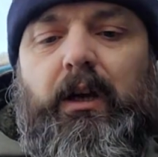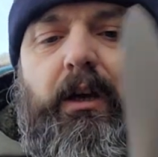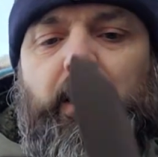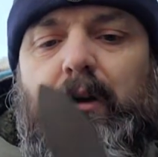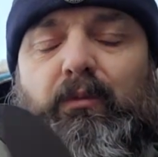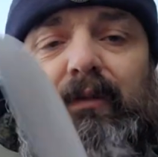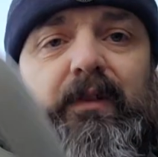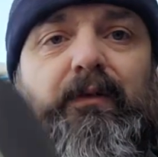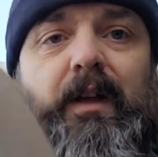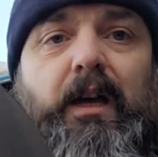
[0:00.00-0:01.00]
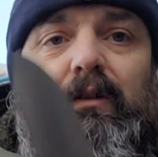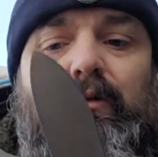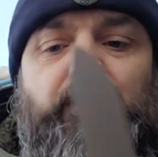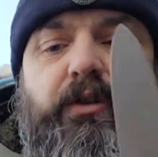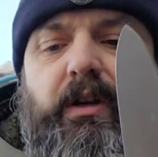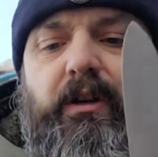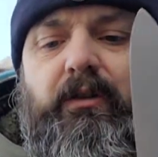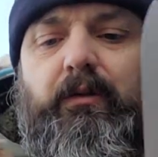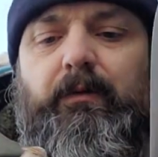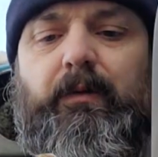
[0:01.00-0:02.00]
with different angles.
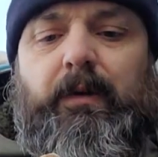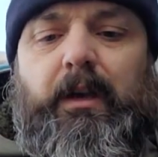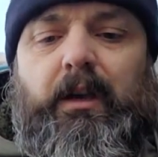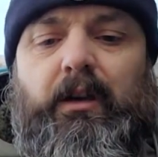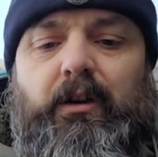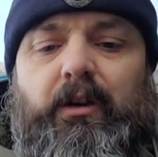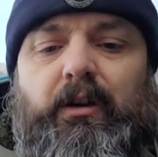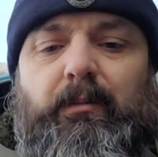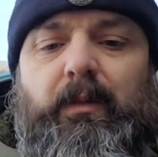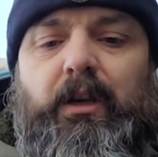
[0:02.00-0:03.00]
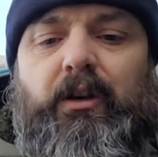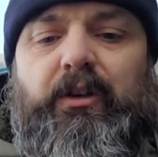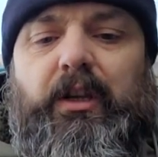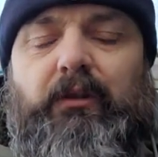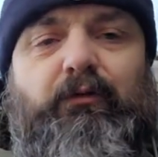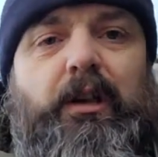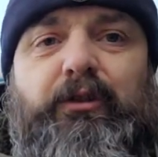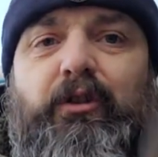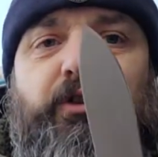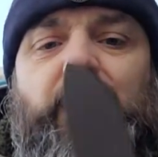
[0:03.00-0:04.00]
because it really
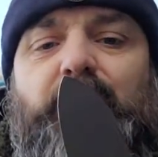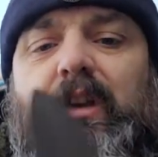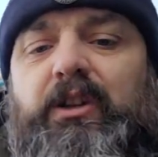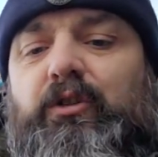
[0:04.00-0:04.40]
does increase